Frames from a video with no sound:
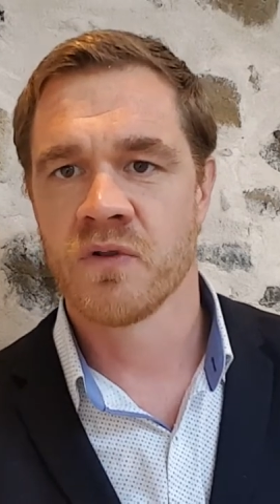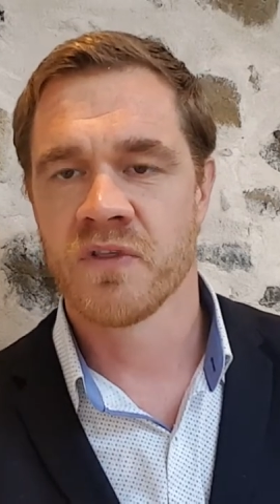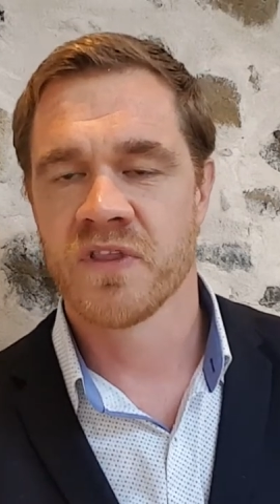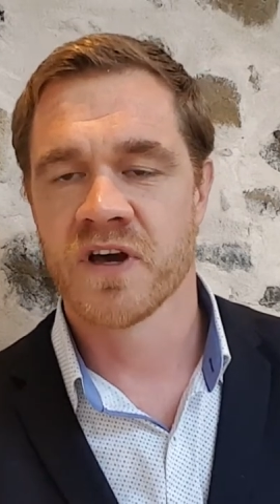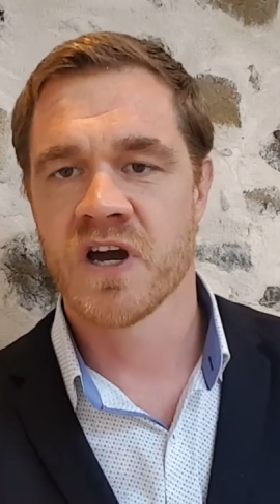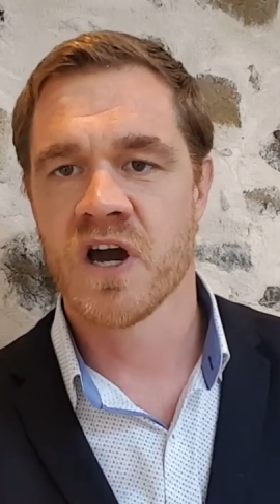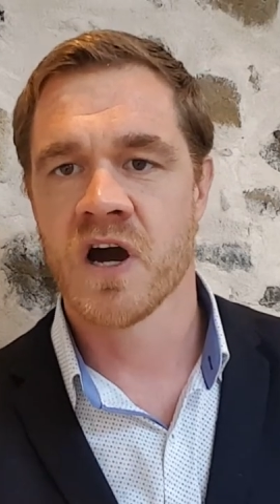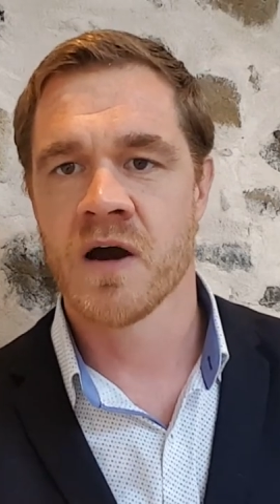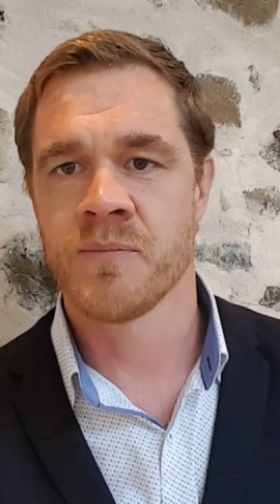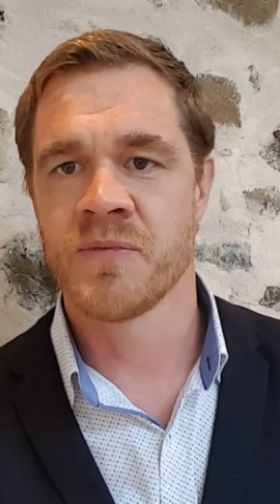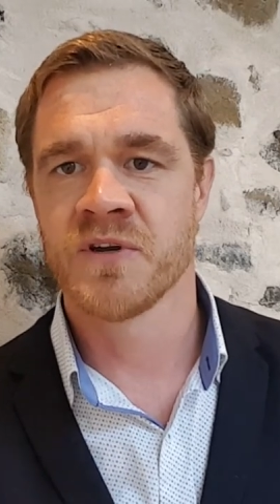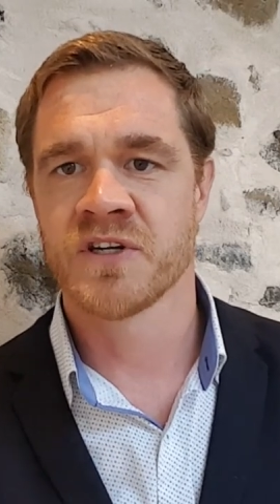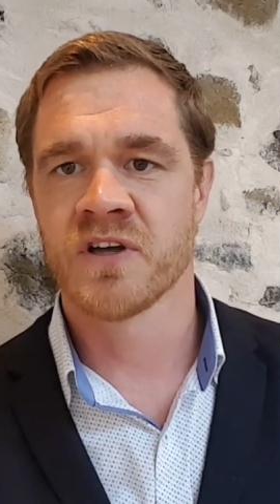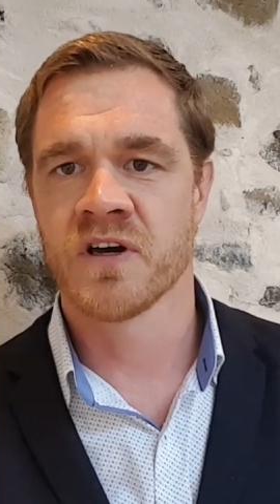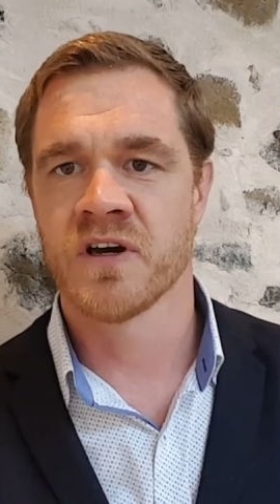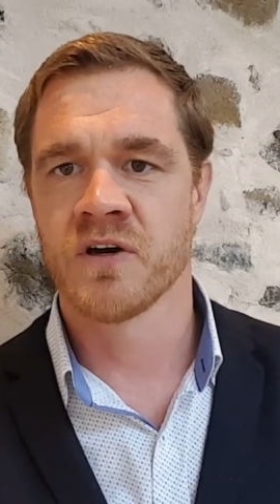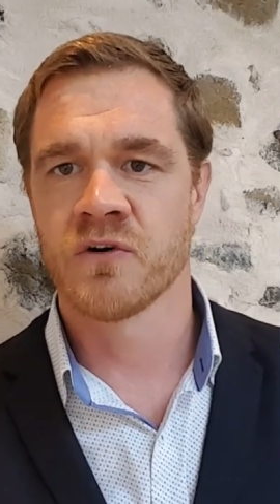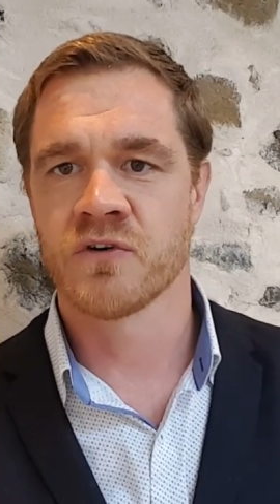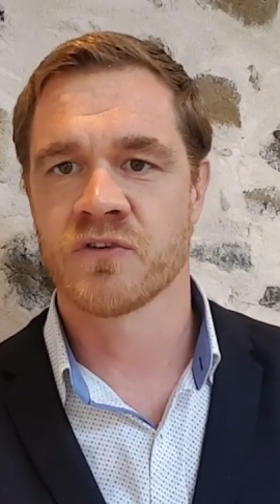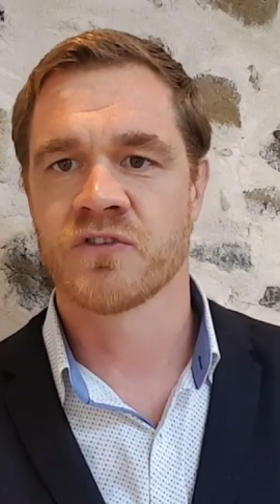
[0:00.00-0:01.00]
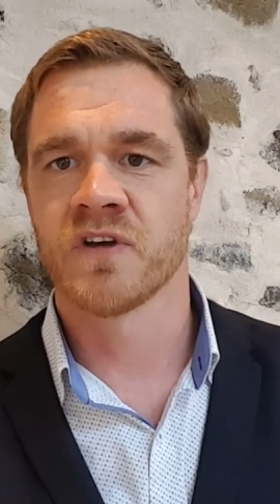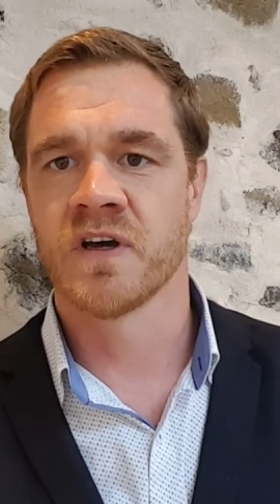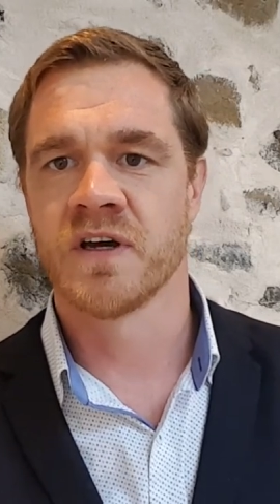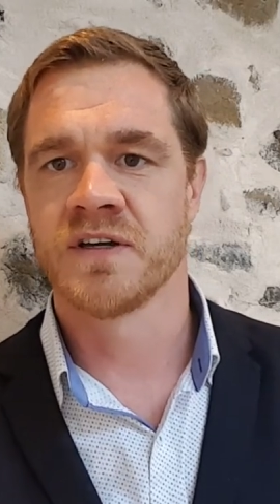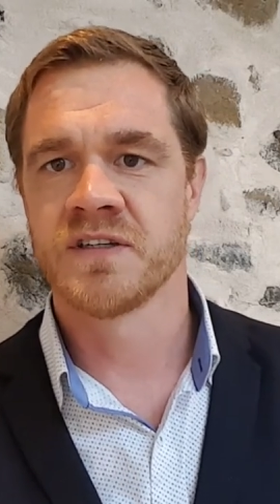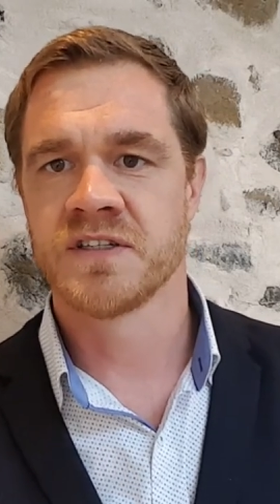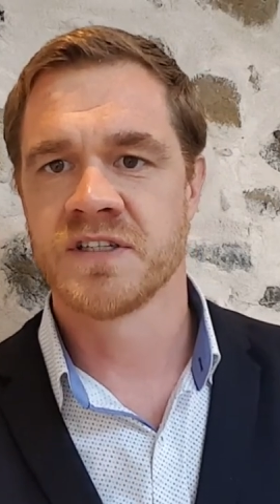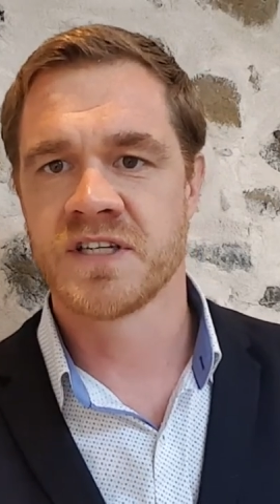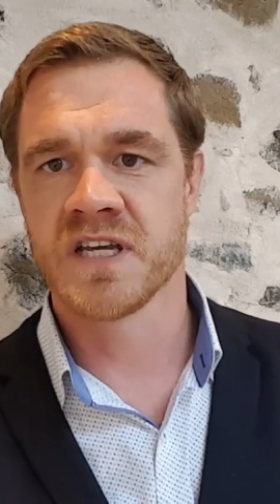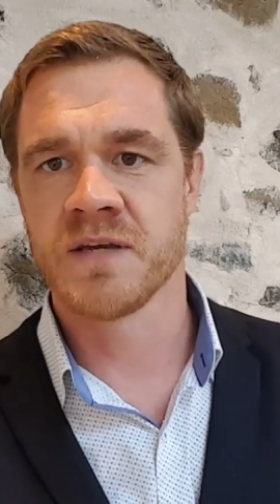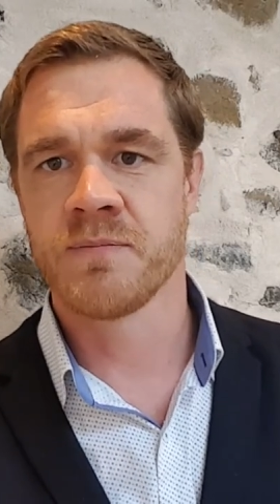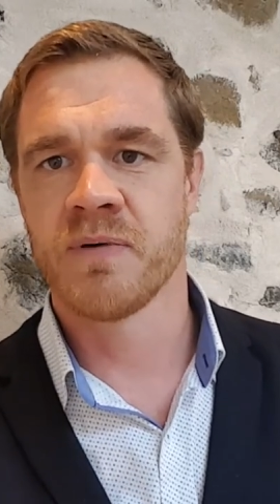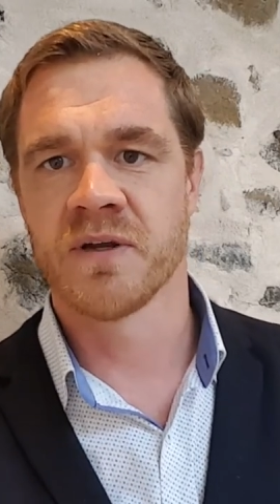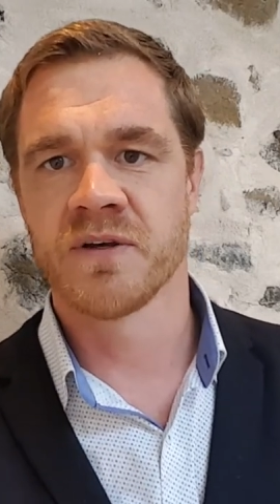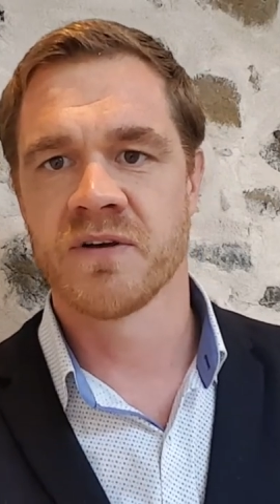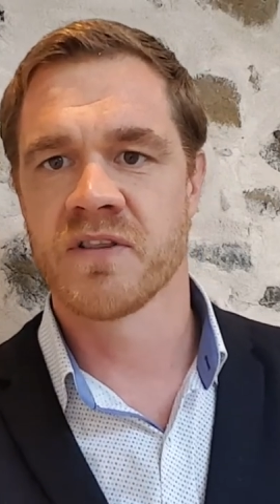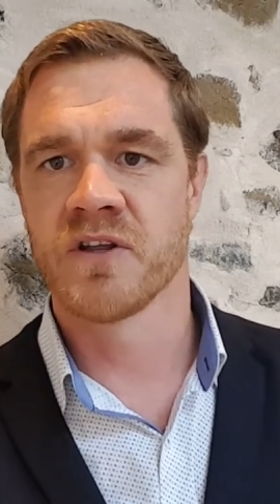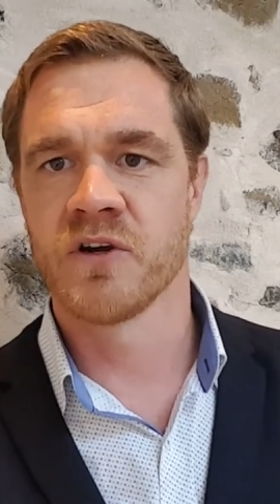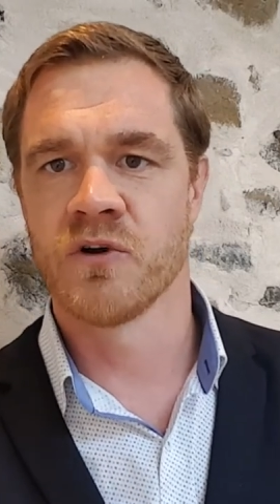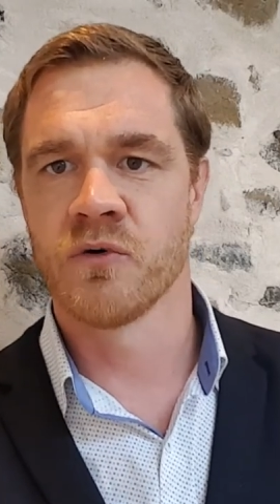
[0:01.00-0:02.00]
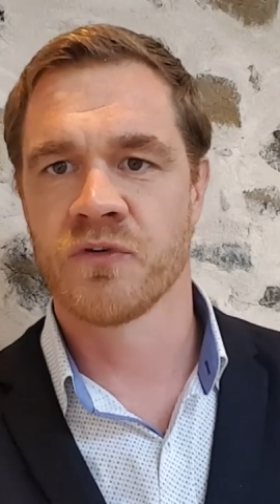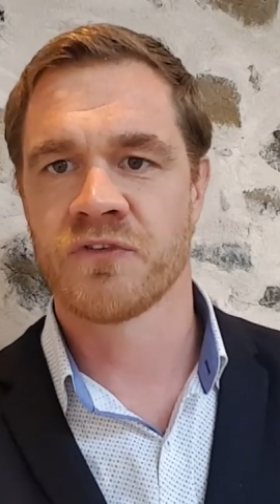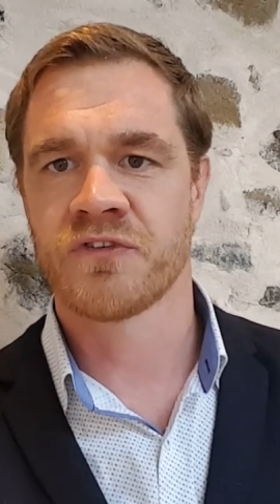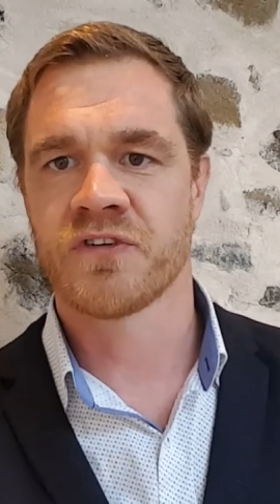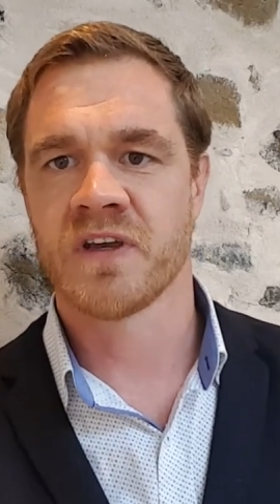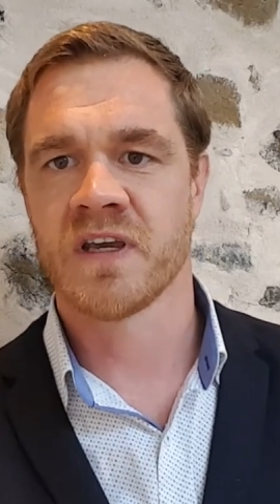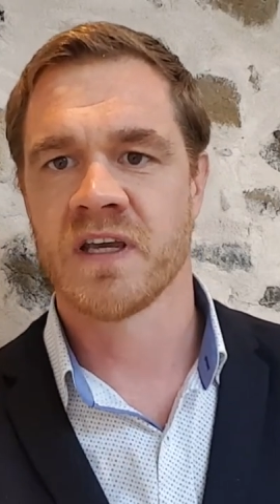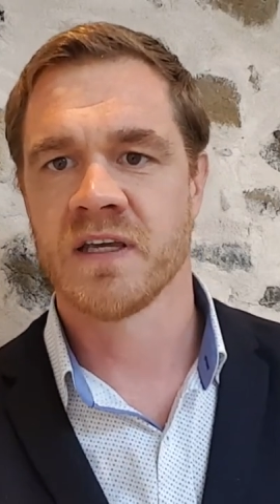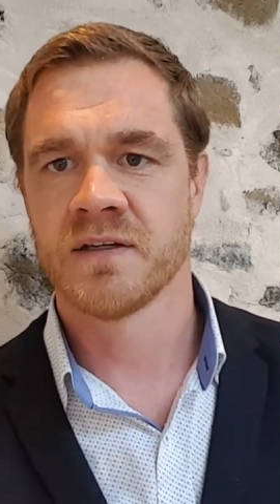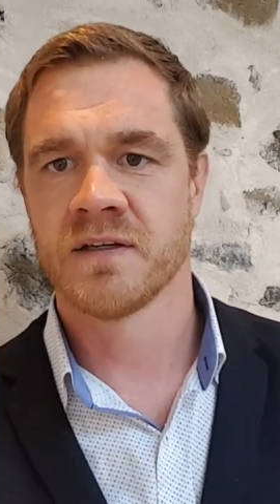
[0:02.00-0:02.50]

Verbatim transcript: the carbon dioxide deep under the North Sea.